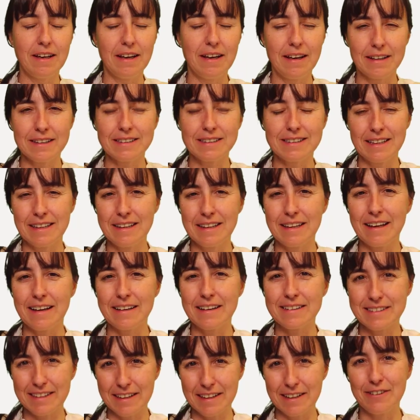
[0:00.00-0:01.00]
text and
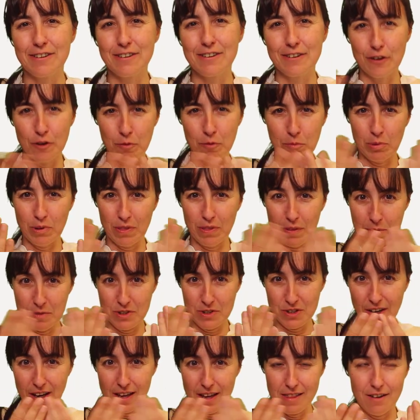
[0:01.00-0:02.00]
text, in order to put them
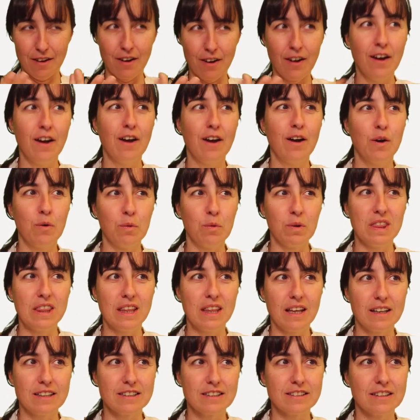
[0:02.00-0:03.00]
together with
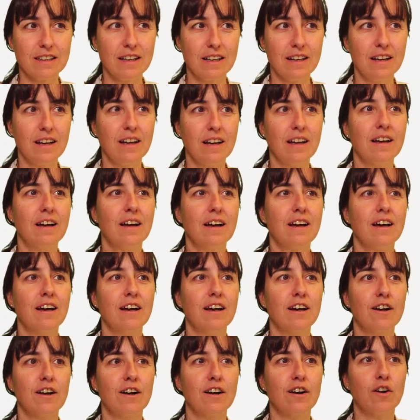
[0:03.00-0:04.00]
text
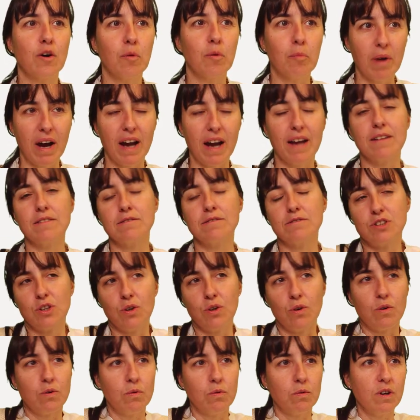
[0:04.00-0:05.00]
combined.
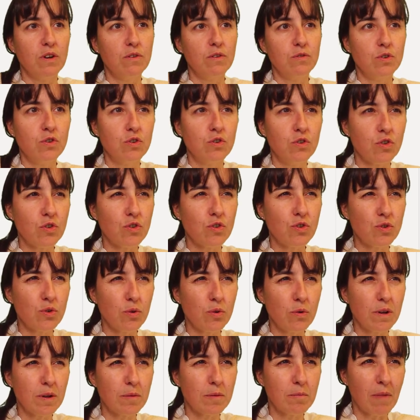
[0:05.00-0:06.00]
So if you just
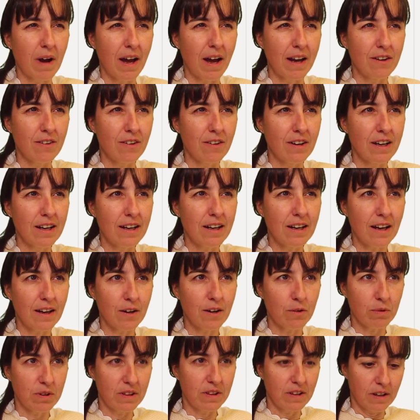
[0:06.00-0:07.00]
do it manually,
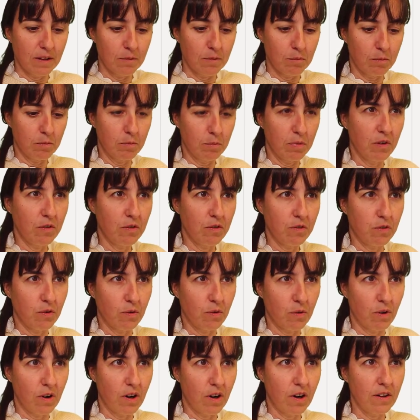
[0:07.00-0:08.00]
like we did
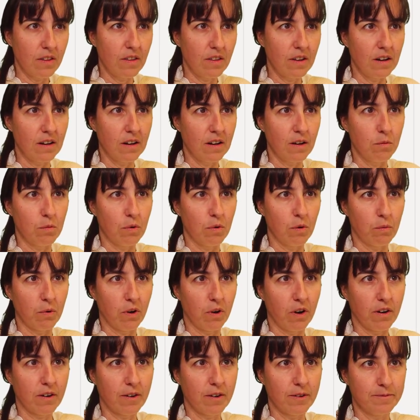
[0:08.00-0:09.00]
before, then it will
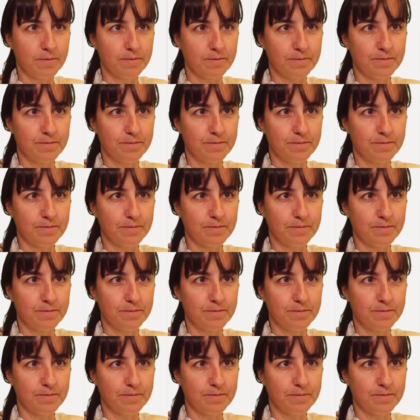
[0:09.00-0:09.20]
work.